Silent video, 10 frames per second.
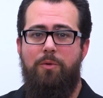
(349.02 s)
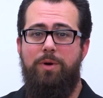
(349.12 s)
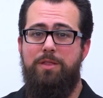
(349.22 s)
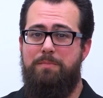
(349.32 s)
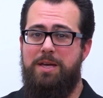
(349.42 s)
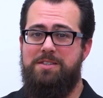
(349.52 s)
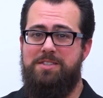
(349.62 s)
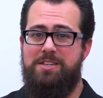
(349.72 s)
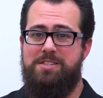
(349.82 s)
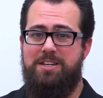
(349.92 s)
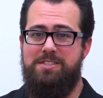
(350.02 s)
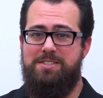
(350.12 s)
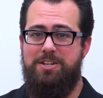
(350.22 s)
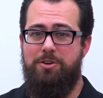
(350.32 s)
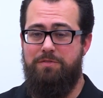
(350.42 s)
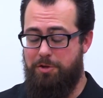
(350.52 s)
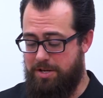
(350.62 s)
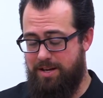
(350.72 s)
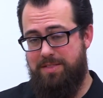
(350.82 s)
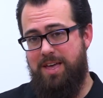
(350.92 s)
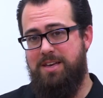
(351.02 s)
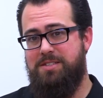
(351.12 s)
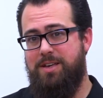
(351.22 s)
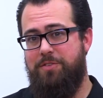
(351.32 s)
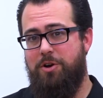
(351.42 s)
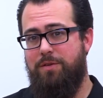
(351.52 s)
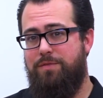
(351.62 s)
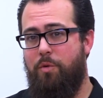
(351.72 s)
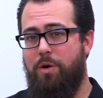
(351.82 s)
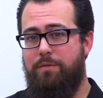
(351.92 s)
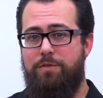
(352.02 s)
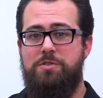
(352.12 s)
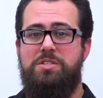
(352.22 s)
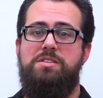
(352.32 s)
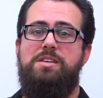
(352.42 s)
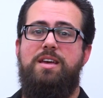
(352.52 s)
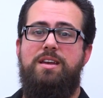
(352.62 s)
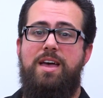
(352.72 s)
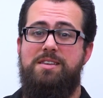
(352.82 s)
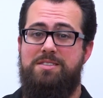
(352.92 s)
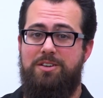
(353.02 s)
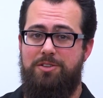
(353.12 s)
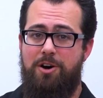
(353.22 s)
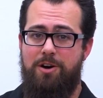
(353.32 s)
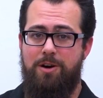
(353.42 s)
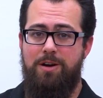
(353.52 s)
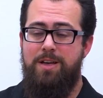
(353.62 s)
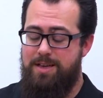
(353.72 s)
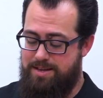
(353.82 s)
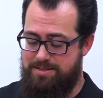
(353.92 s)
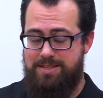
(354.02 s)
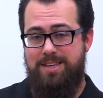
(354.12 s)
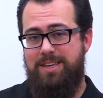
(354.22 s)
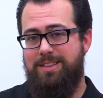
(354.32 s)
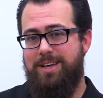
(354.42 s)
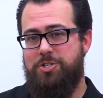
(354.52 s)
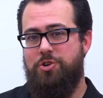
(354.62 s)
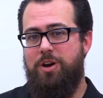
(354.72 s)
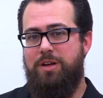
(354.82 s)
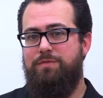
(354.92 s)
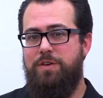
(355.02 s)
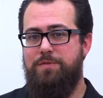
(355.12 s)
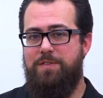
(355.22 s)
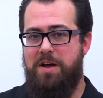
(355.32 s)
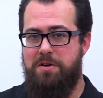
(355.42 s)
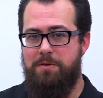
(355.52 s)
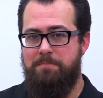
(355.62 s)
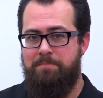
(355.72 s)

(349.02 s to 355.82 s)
One of the biggest things to consider if looking at the A7R4 versus an SLR is the electronic viewfinder.